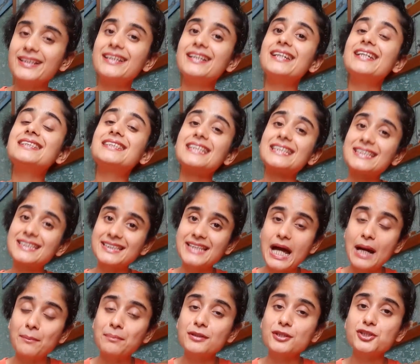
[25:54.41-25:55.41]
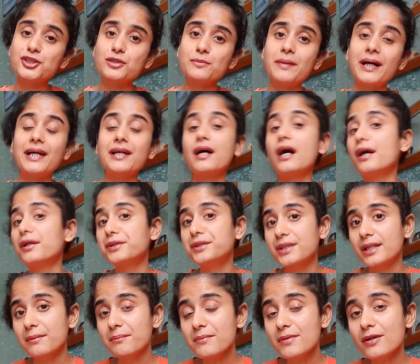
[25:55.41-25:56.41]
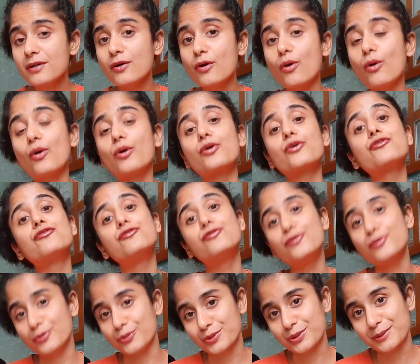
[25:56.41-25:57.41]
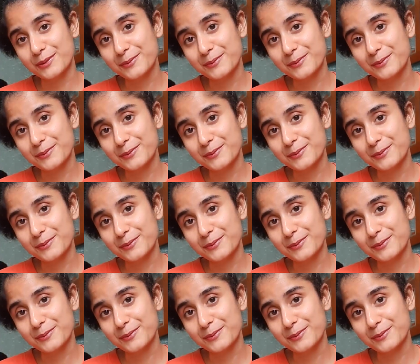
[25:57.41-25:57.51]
is established by annam or food.